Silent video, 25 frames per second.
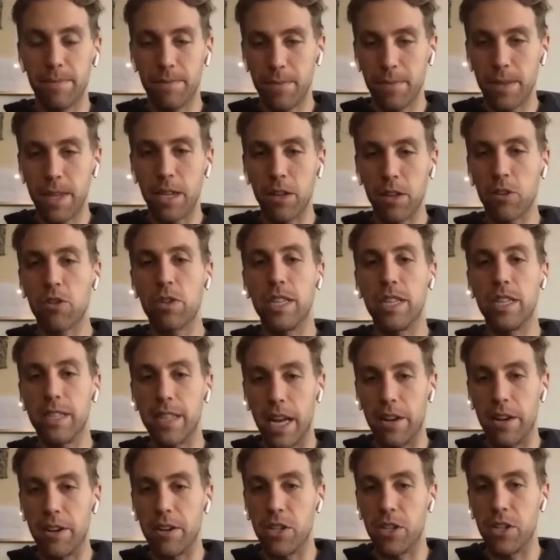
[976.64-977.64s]
increased
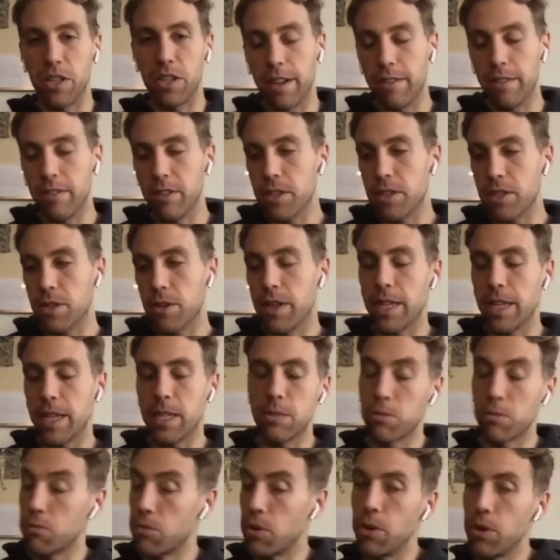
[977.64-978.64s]
energy level. So that's,
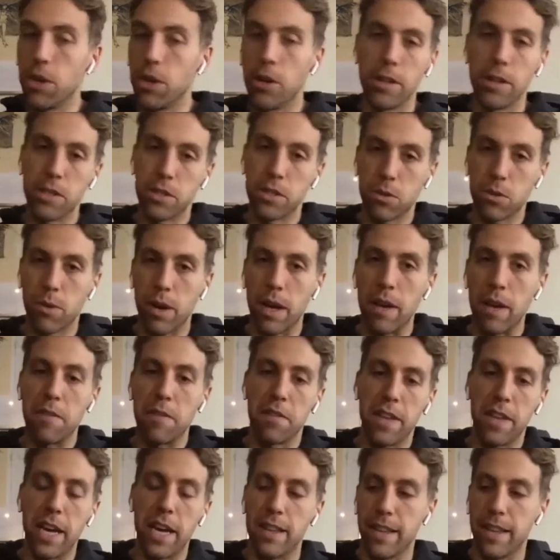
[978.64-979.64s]
rhodiola is great for
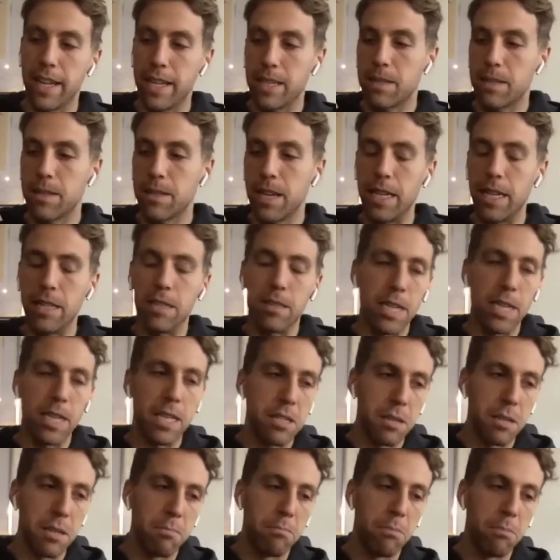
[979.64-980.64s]
that, and
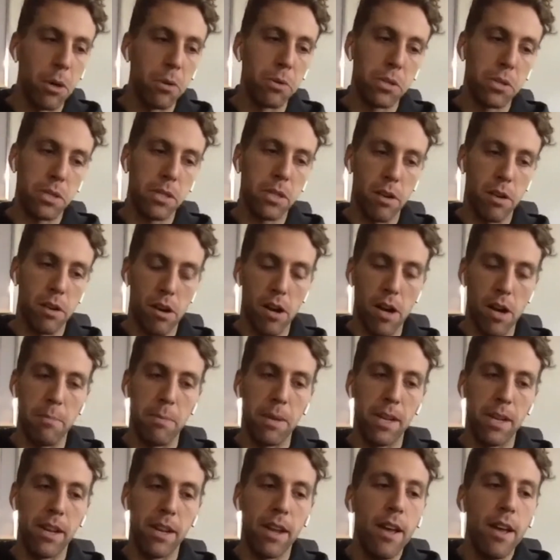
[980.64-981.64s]
it's the most
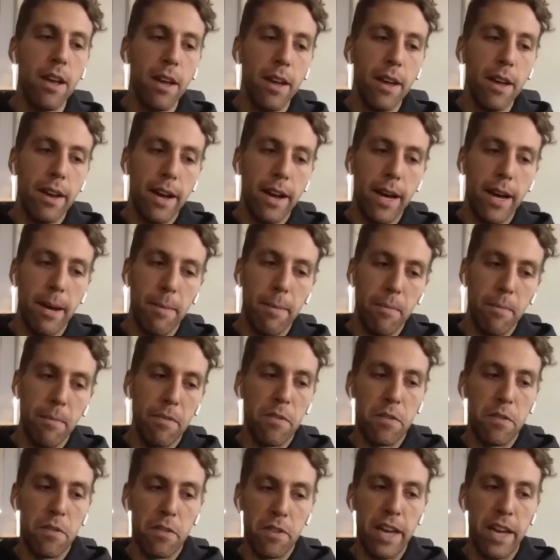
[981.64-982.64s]
common
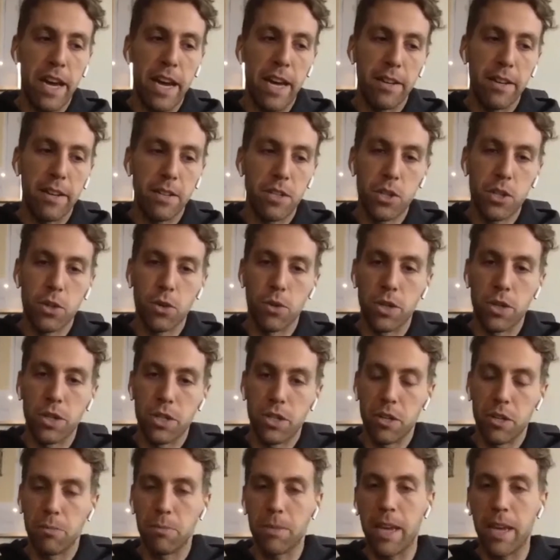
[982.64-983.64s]
for that
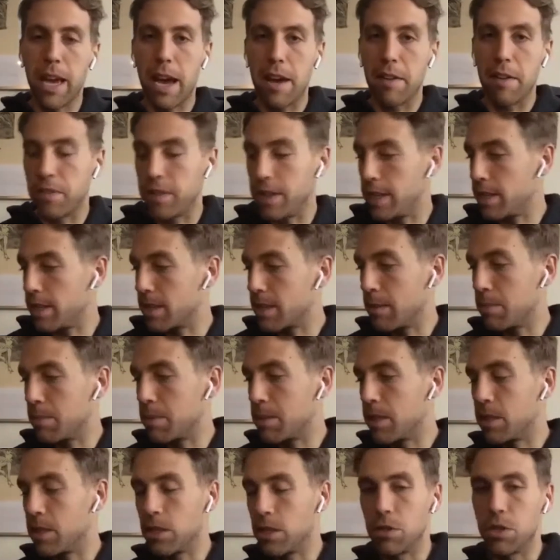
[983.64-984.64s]
short-term caffeine
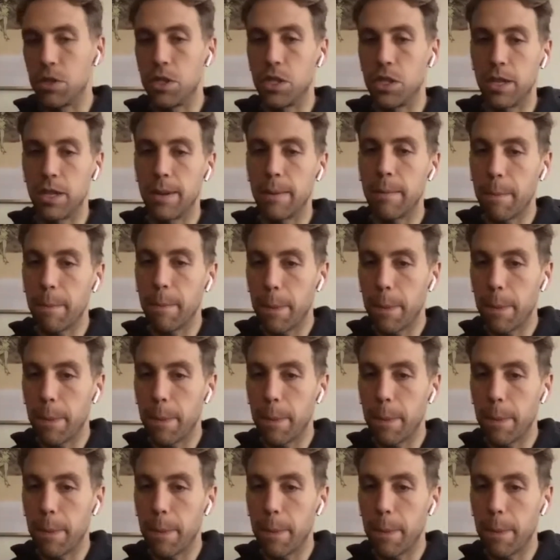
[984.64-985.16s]
substitution.